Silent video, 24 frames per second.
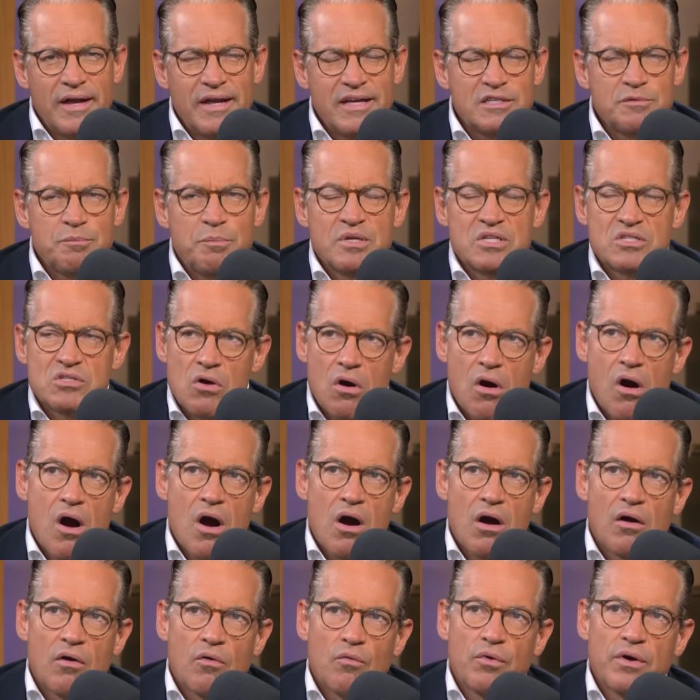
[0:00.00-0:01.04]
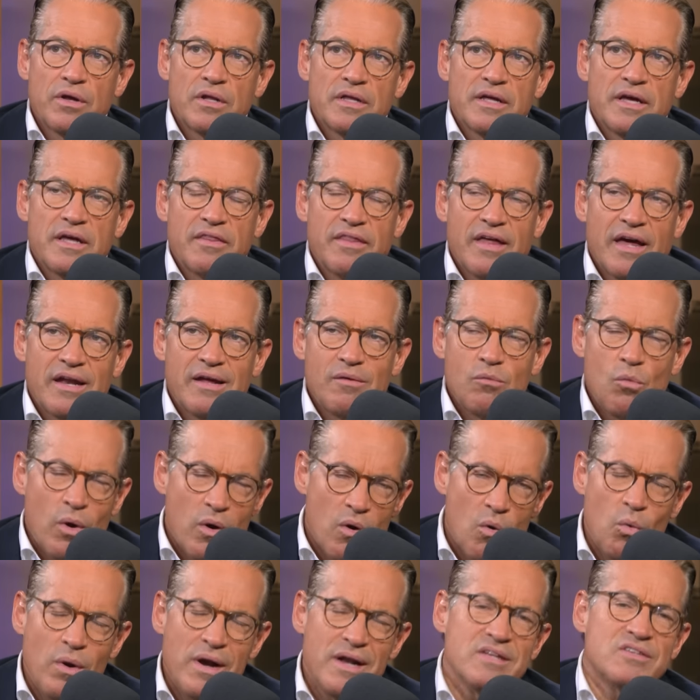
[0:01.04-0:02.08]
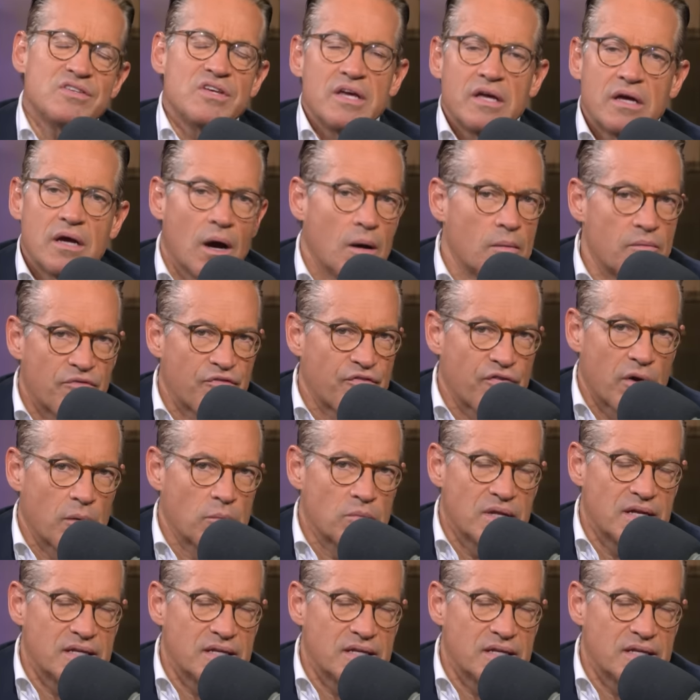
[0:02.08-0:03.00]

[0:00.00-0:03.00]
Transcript: it is bizarre, really, that where, where does he come from?